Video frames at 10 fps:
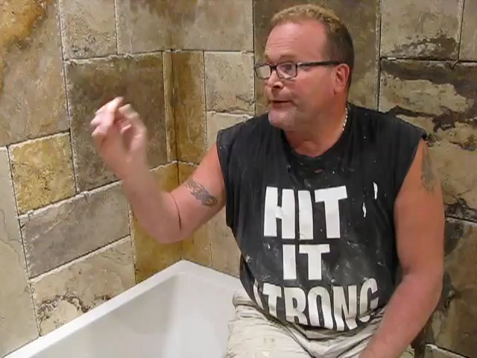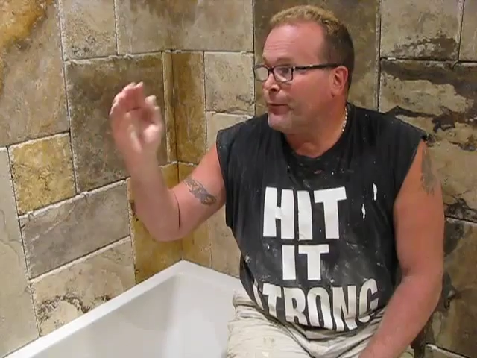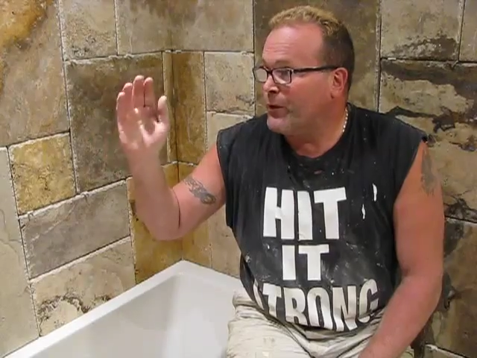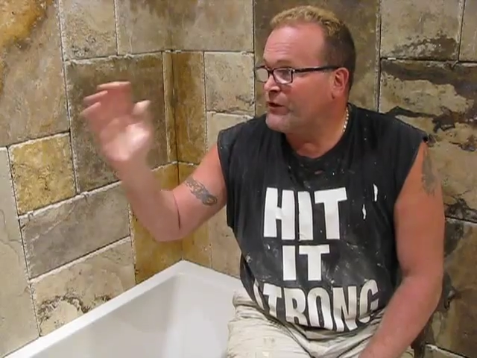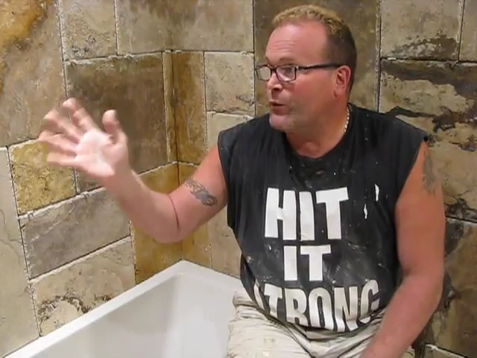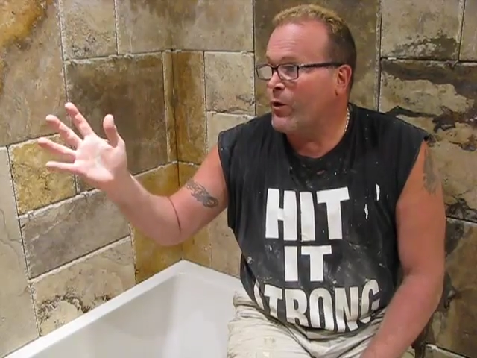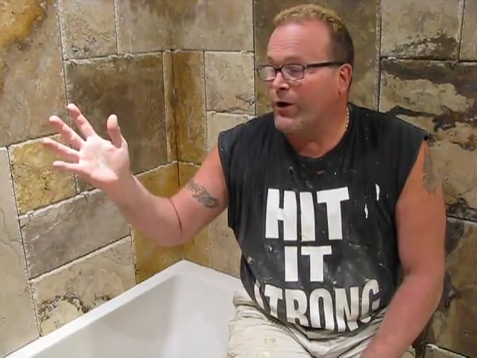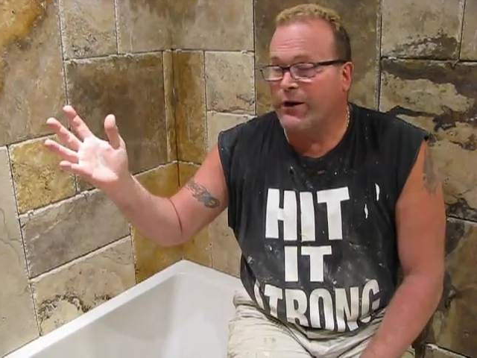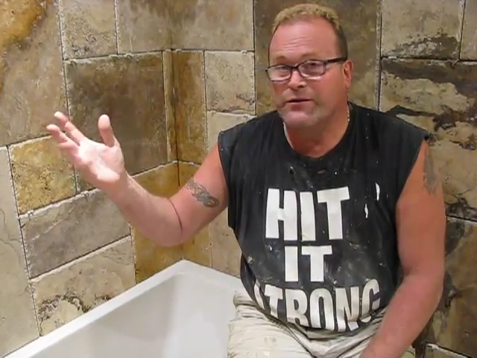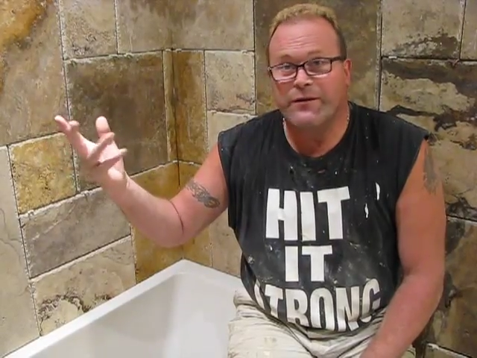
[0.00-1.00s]
Once the
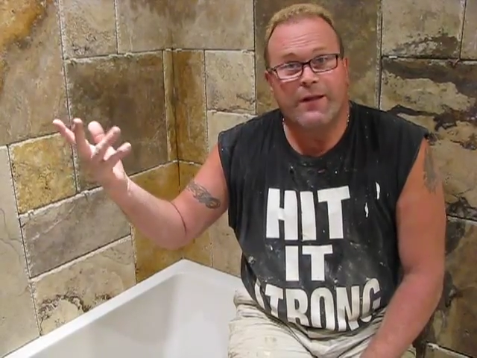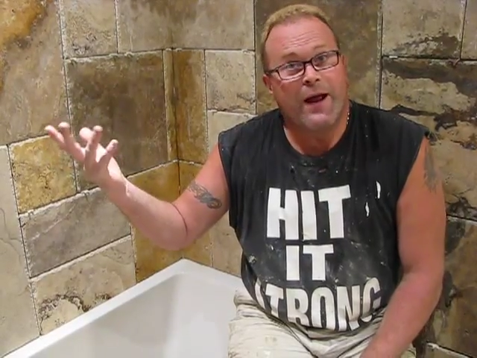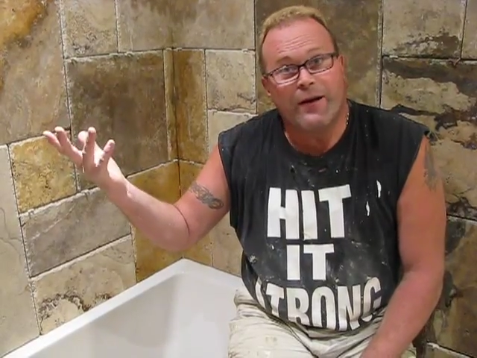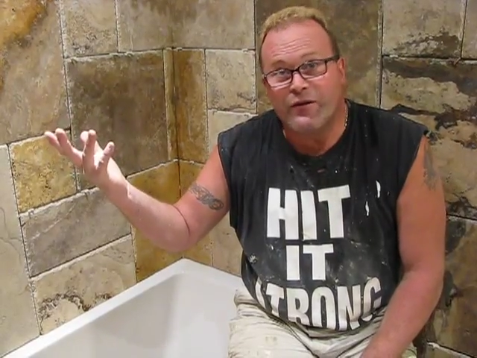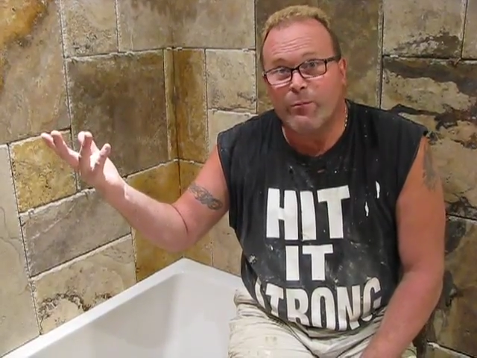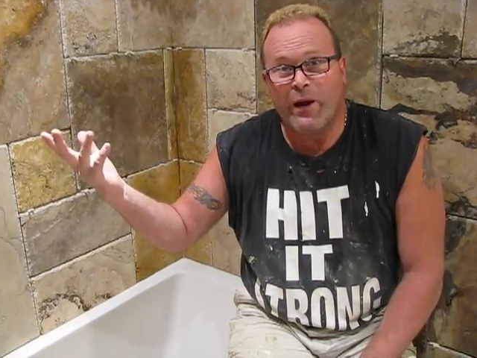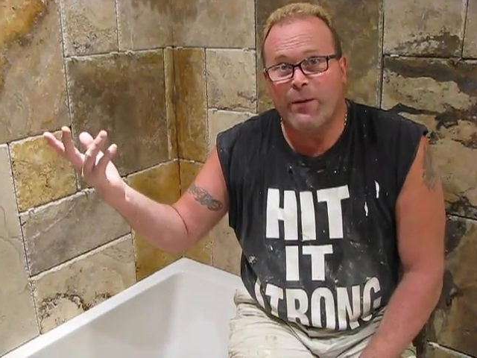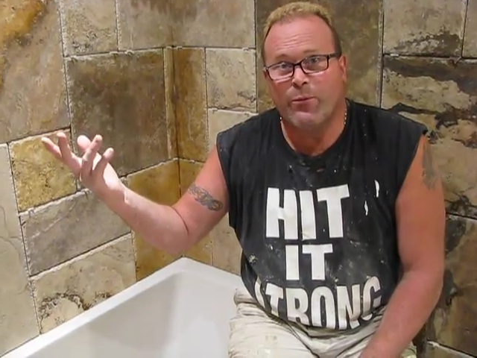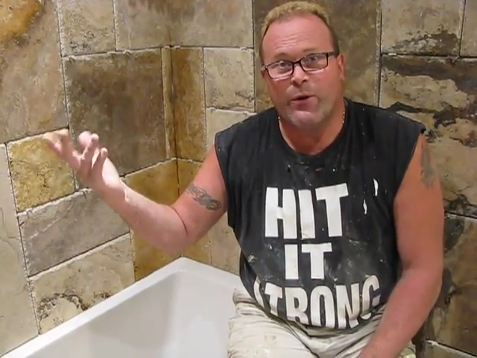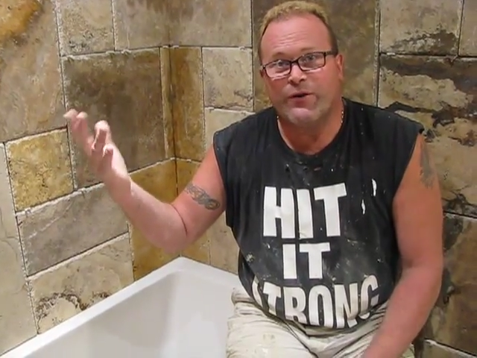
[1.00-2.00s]
water gets into that, it's
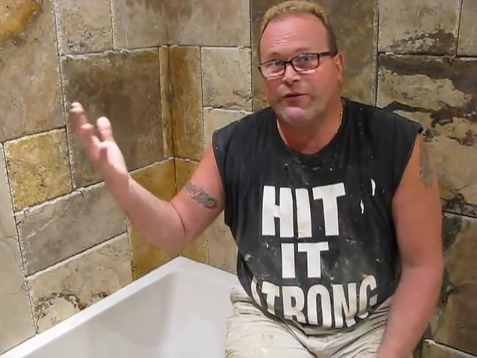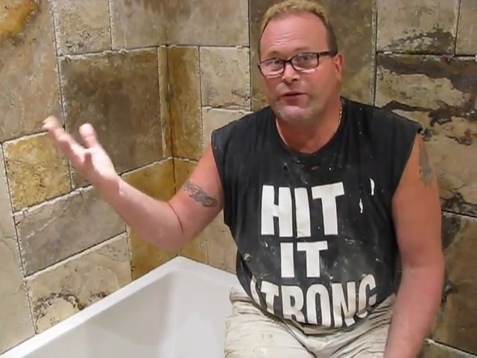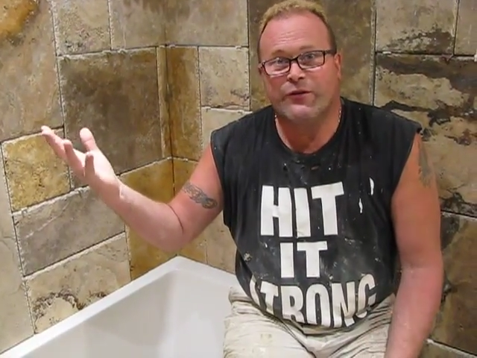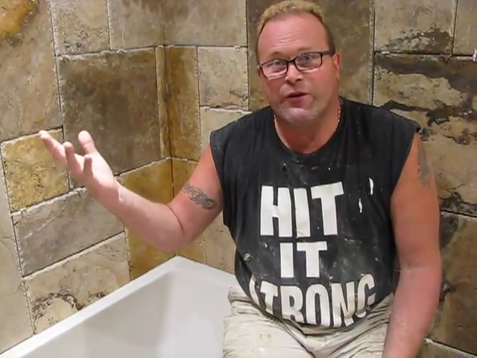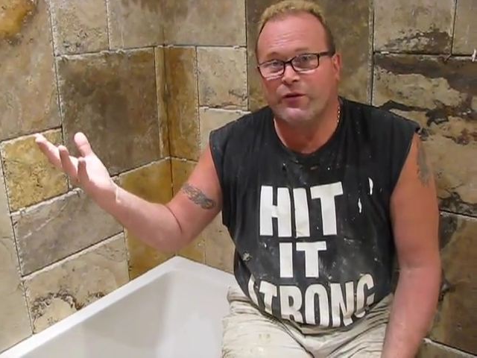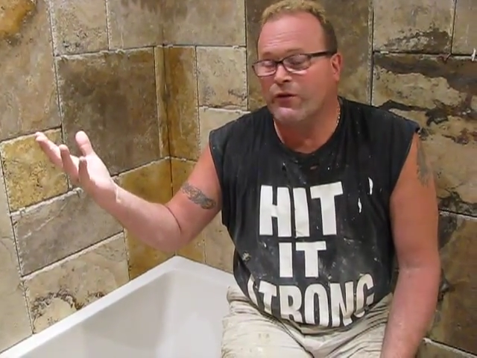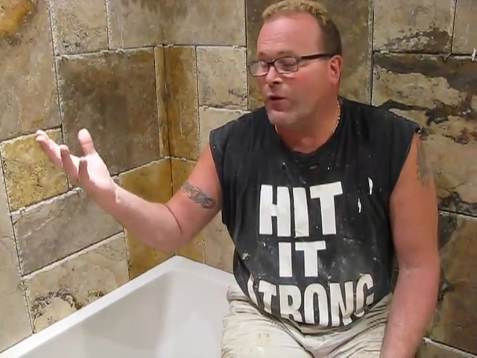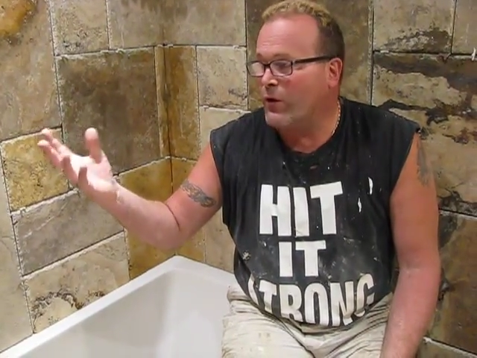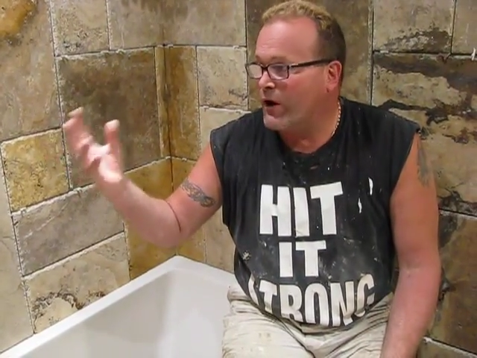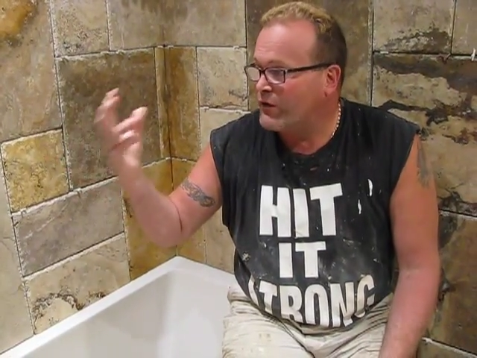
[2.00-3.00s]
paper. It's just going to
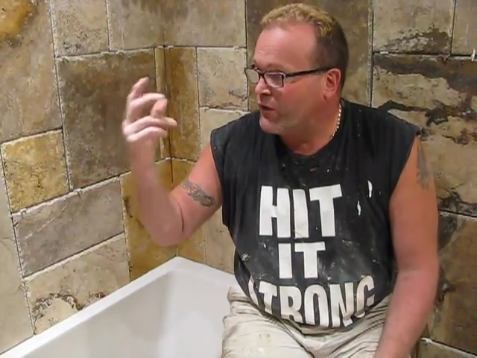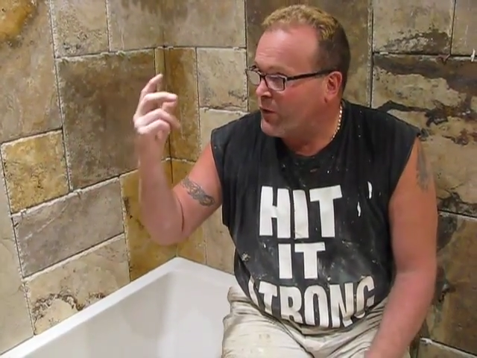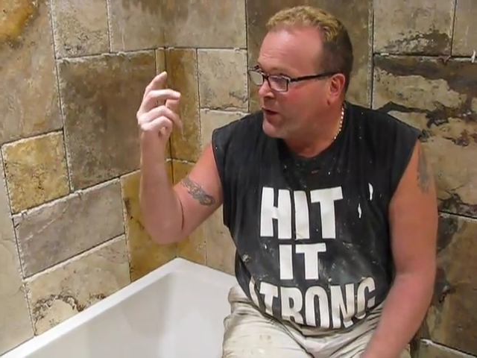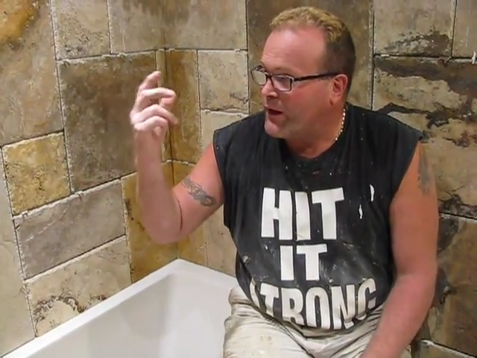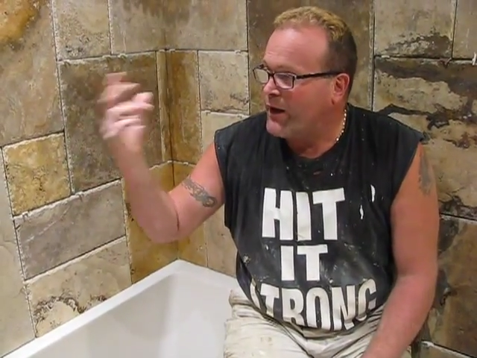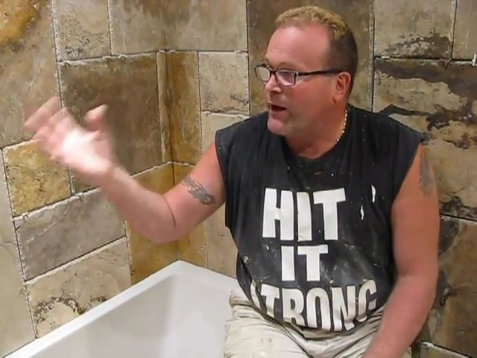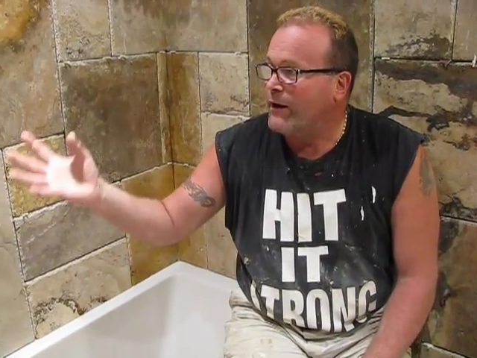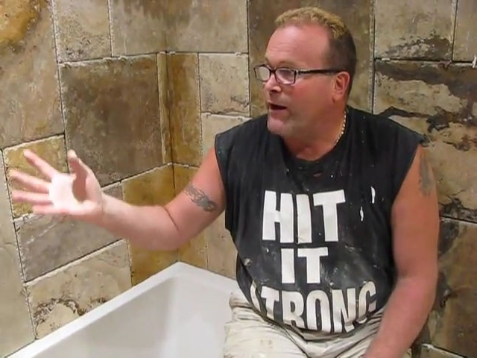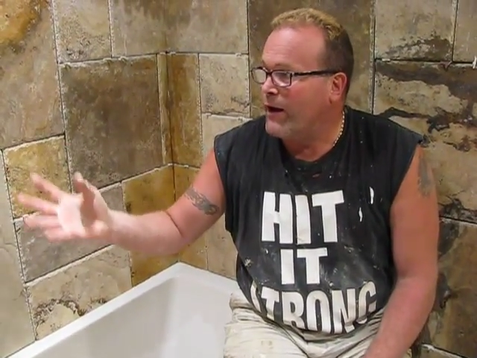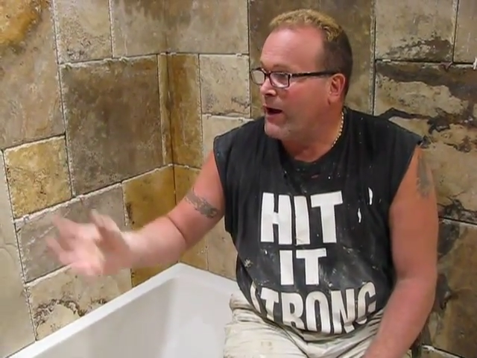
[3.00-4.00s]
soak it in.